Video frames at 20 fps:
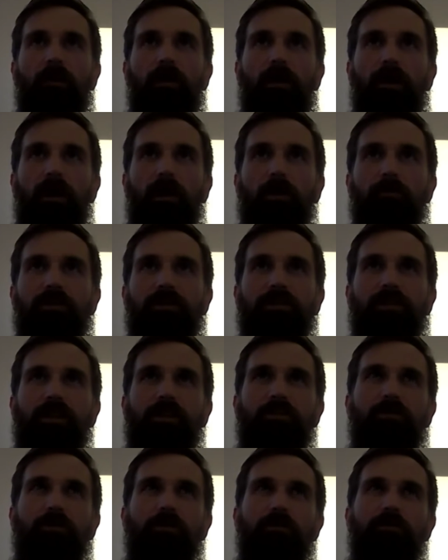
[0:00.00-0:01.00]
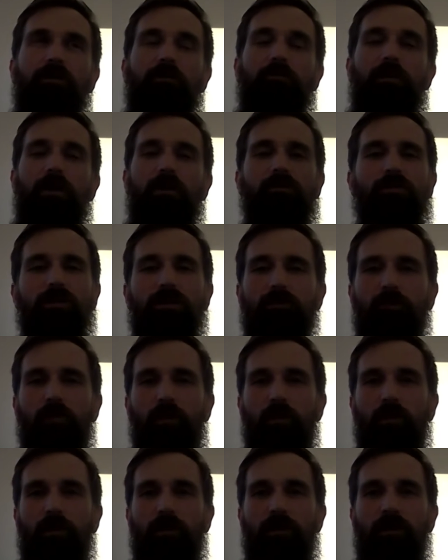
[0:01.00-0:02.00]
I would say two of the most
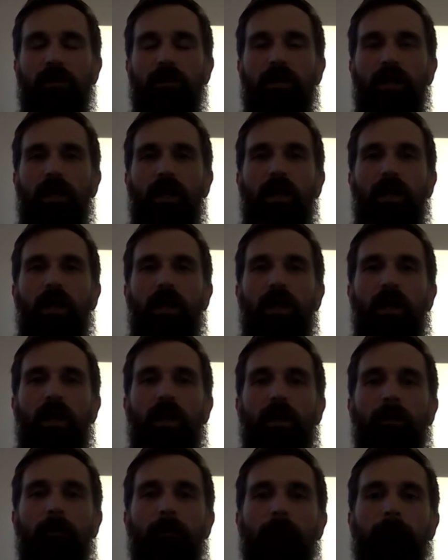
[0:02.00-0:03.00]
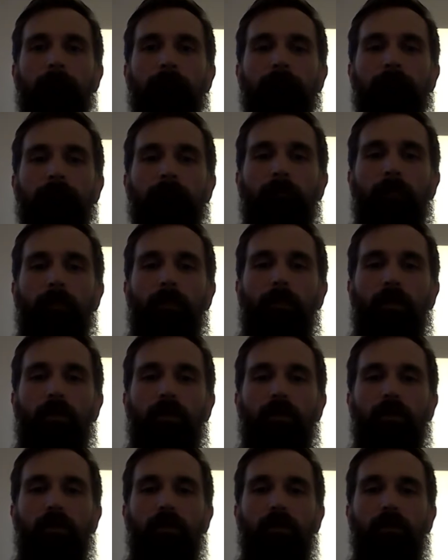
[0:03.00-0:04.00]
important
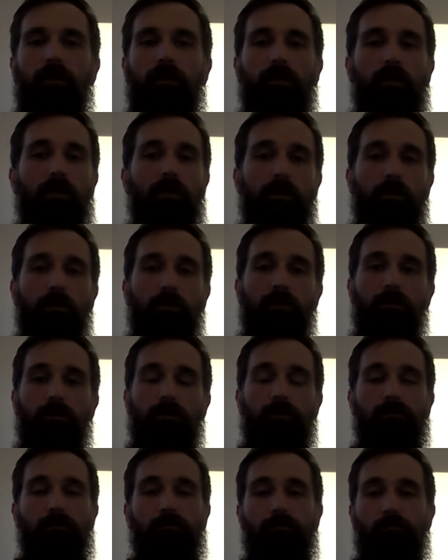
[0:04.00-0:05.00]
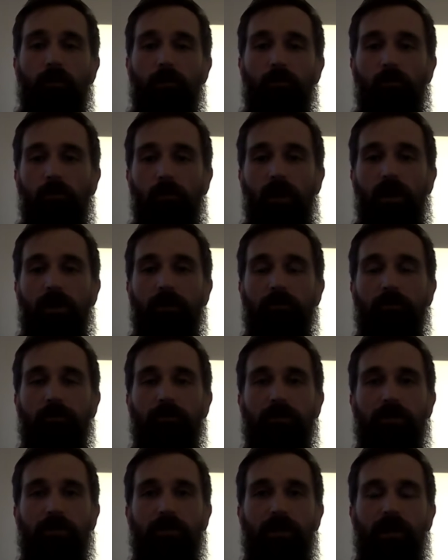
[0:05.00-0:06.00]
are, well, one,
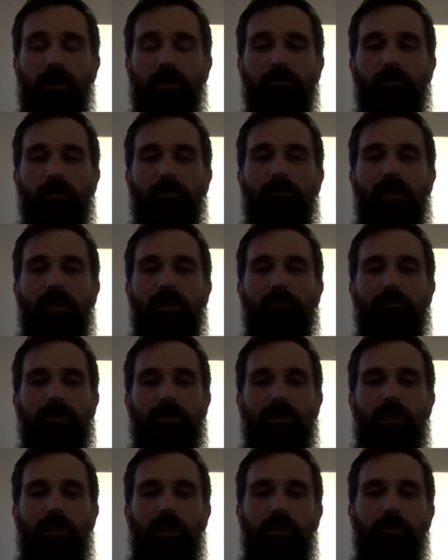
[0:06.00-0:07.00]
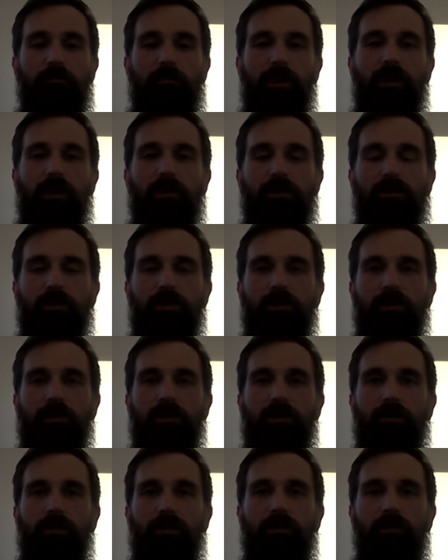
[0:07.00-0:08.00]
what we just talked about, vitamin D, making sure
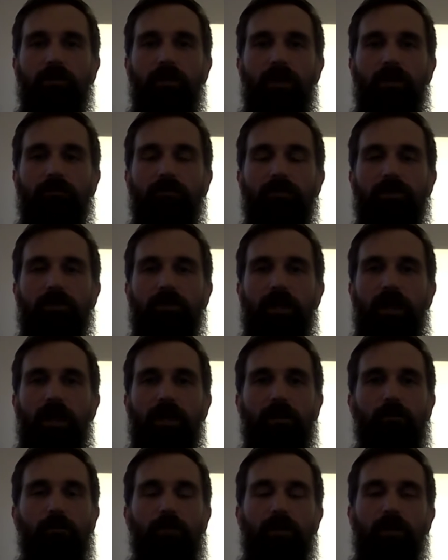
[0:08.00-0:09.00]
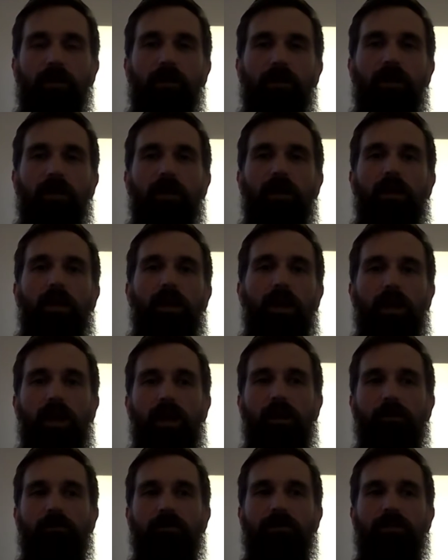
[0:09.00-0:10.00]
your levels are adequate.
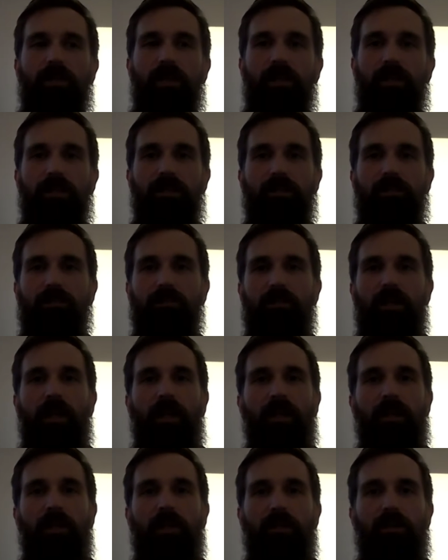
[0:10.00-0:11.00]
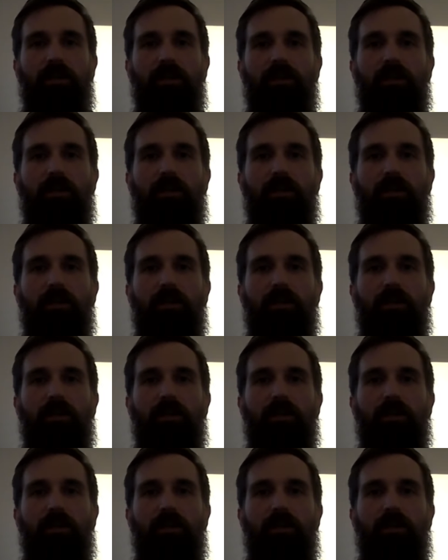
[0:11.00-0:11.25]
And I would say the second